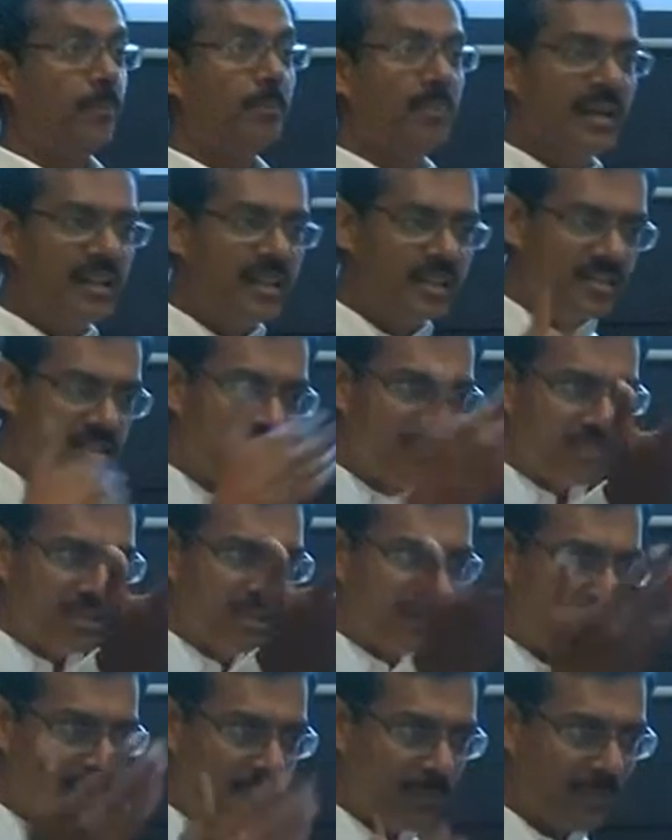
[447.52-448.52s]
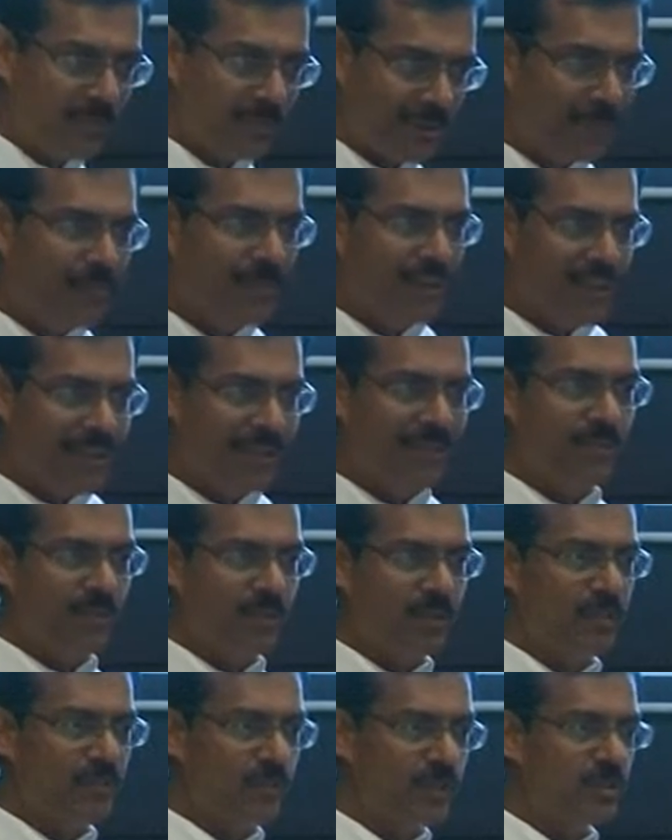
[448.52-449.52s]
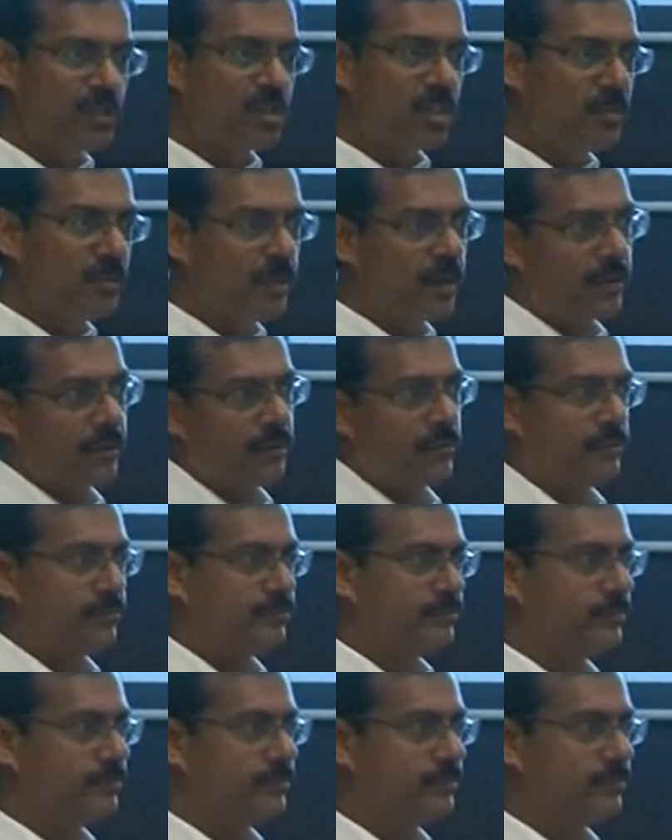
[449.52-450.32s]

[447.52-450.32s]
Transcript: predictions in some way for the future, but